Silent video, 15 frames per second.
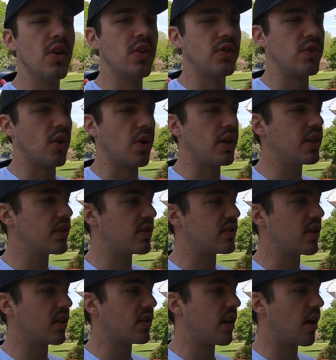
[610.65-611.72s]
So I need to
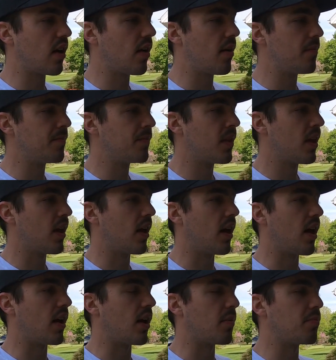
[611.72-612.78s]
set that up,
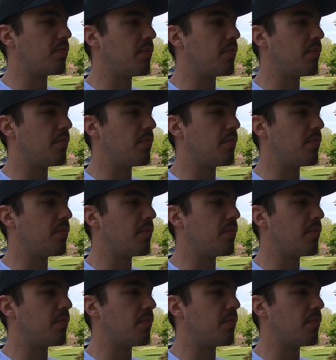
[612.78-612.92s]
and